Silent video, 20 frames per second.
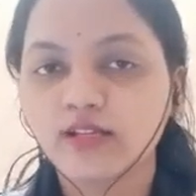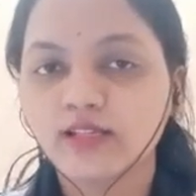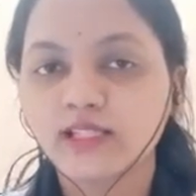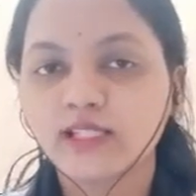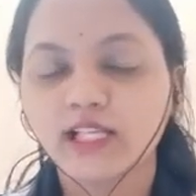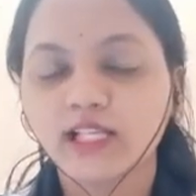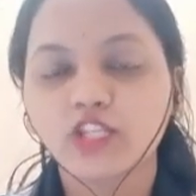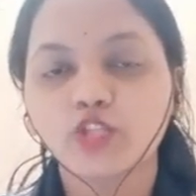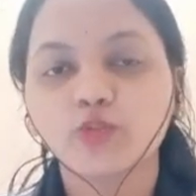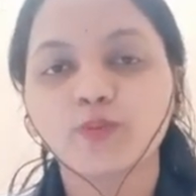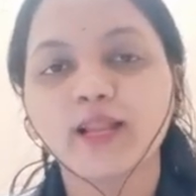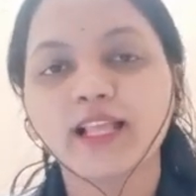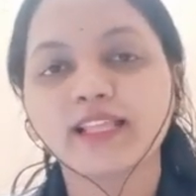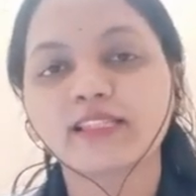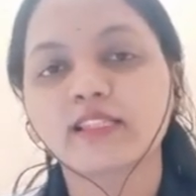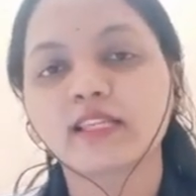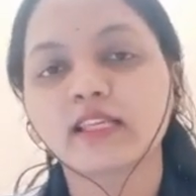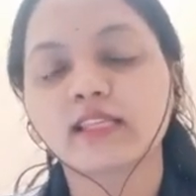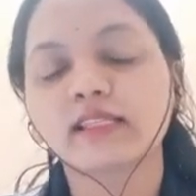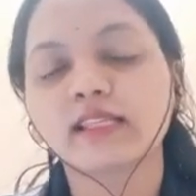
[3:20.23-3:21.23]
Such
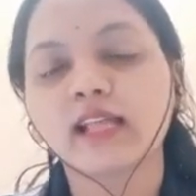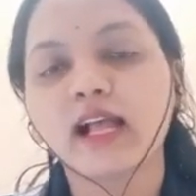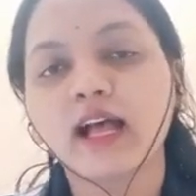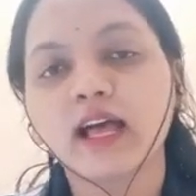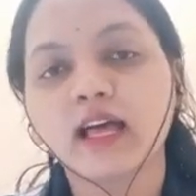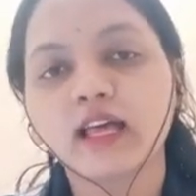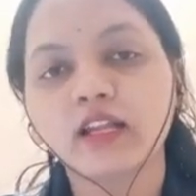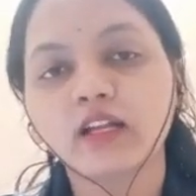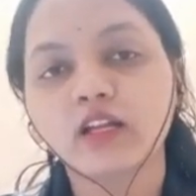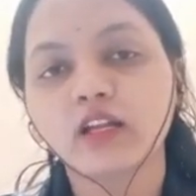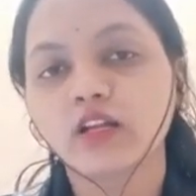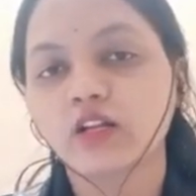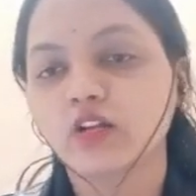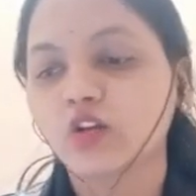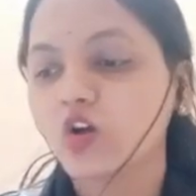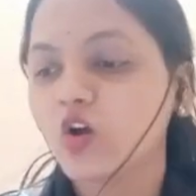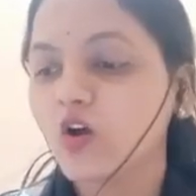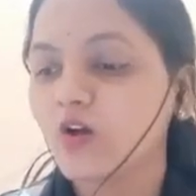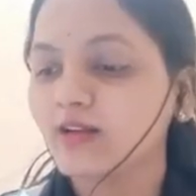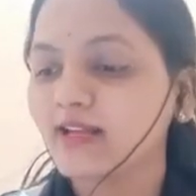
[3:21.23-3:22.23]
plastics are
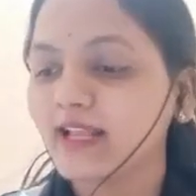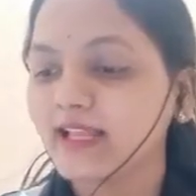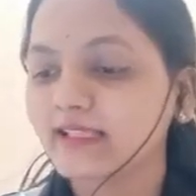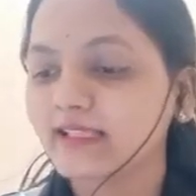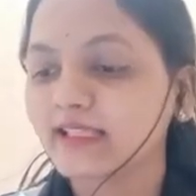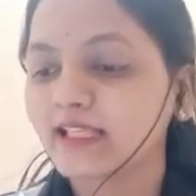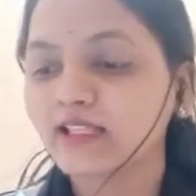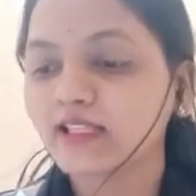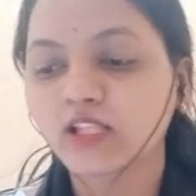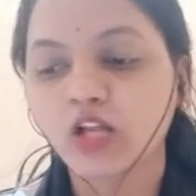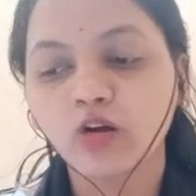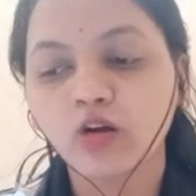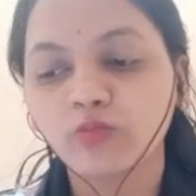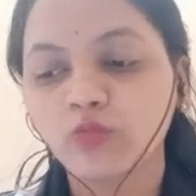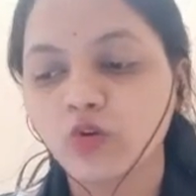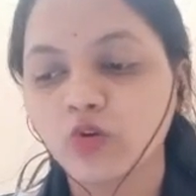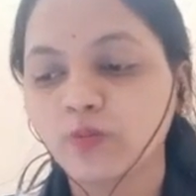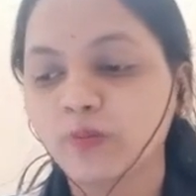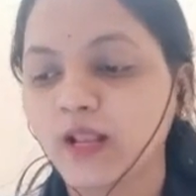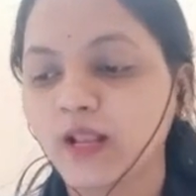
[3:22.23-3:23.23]
called as the
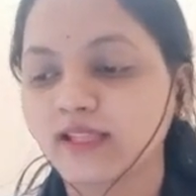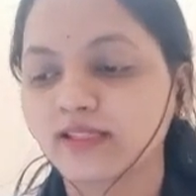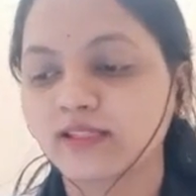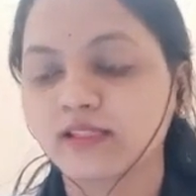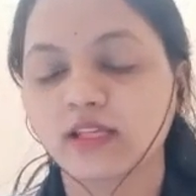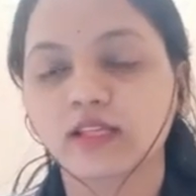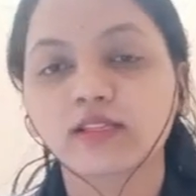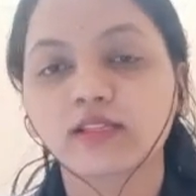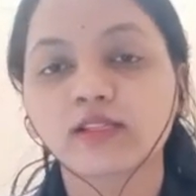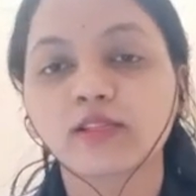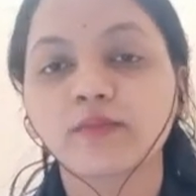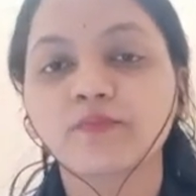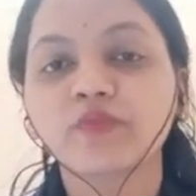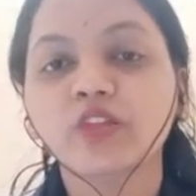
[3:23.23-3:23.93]
thermoplastics.